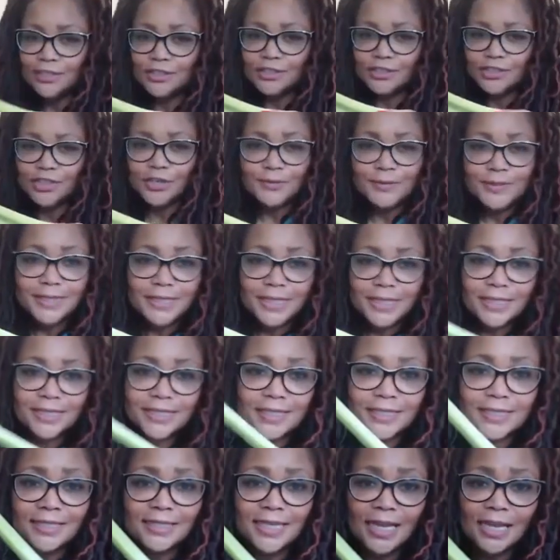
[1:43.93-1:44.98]
2
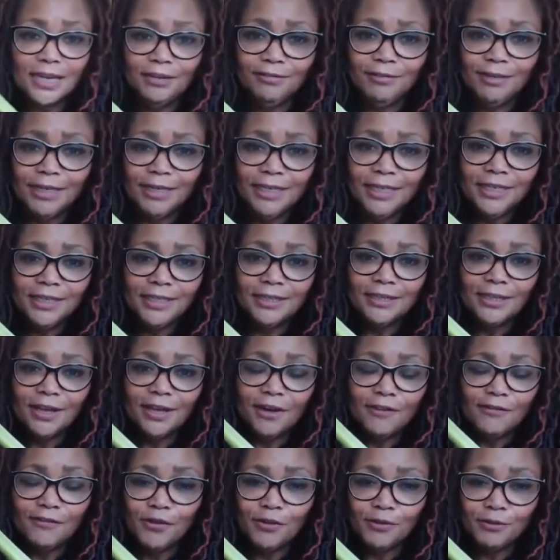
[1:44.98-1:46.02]
sticks of celery that
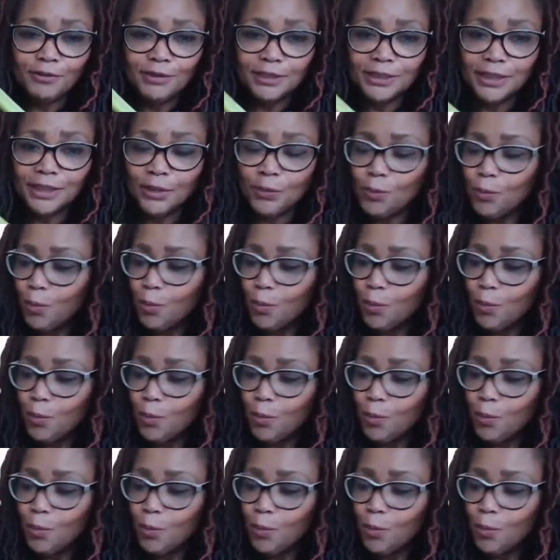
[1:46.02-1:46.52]
I've already